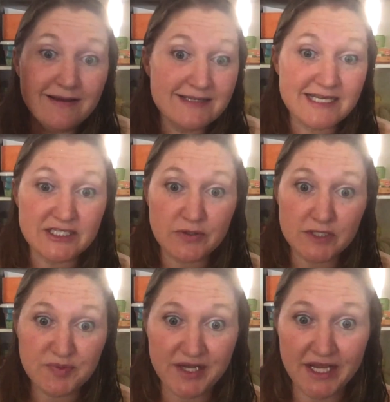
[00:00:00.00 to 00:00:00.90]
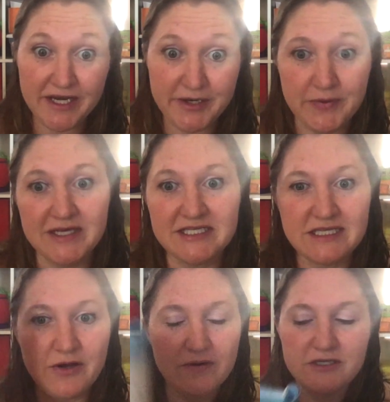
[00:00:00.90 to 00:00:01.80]
six-year-olds, what are you gonna do?
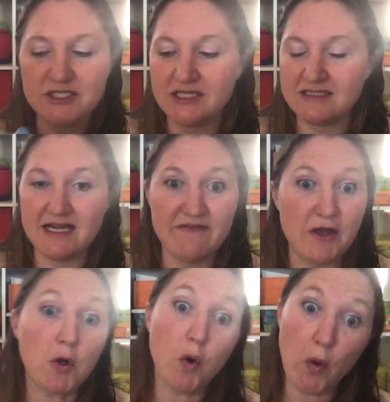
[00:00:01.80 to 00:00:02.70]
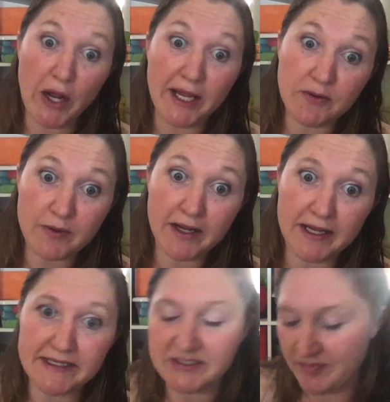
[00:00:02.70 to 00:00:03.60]
So she doesn't have that quite
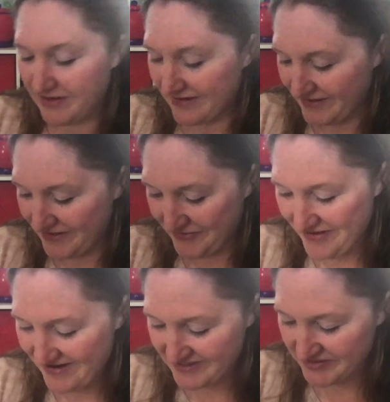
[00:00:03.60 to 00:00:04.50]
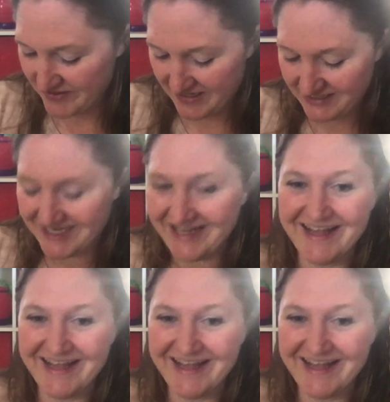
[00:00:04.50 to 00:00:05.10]
right, but you know, that's all right.